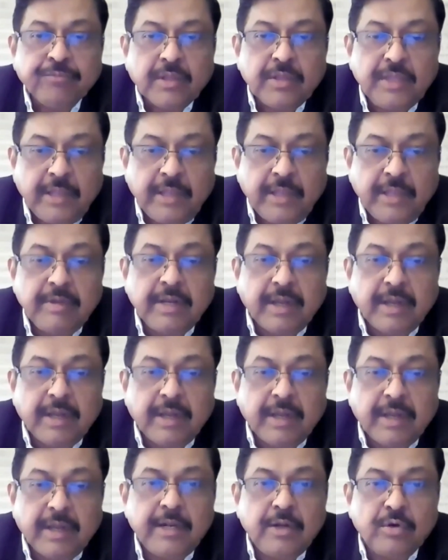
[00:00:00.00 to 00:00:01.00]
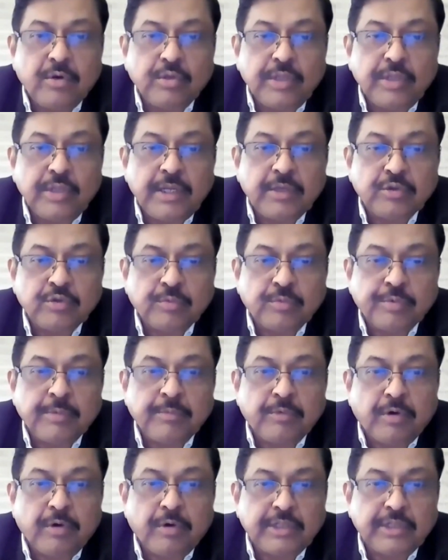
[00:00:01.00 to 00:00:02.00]
they will abide to the
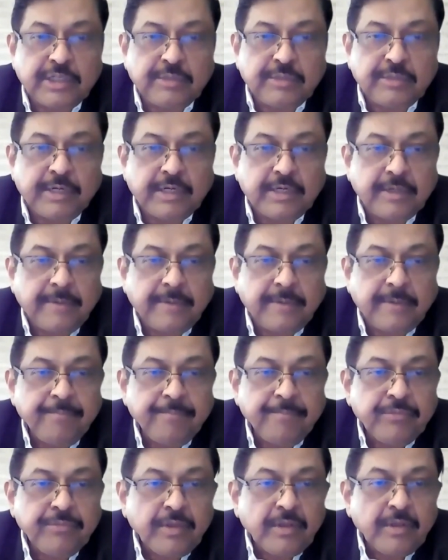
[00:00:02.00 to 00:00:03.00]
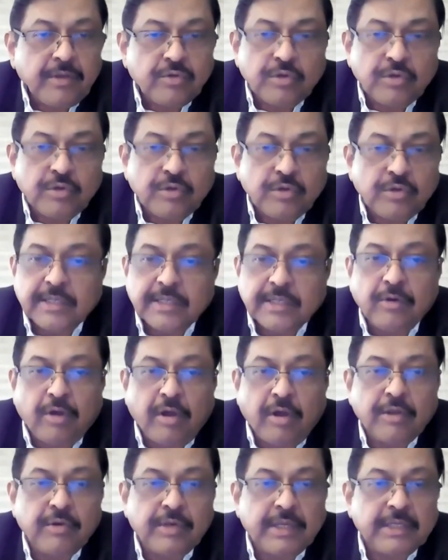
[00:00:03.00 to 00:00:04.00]
Supreme Court judgment. So there is a
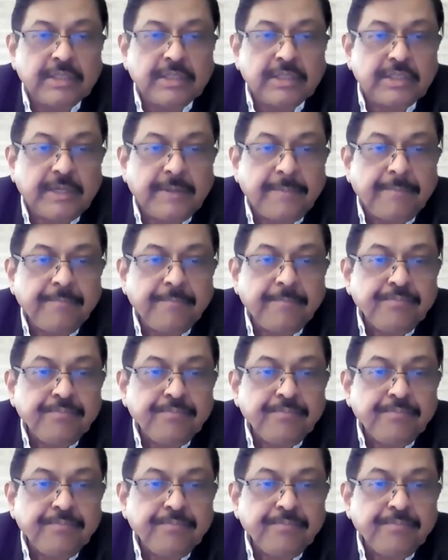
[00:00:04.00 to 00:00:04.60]
law, you can see.